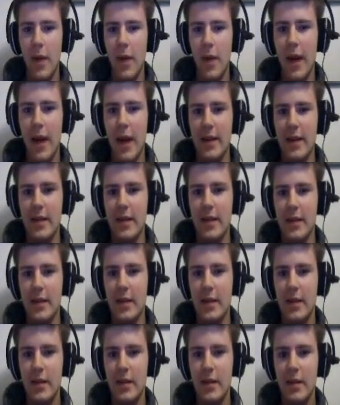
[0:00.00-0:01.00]
piss.
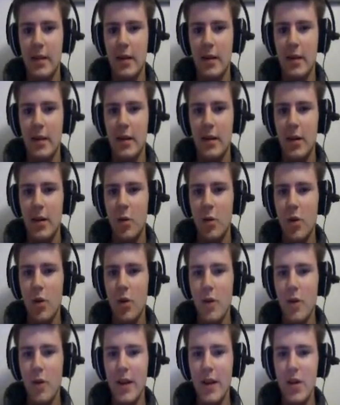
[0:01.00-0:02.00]

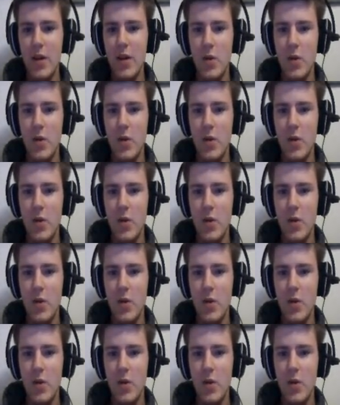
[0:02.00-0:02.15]
What do I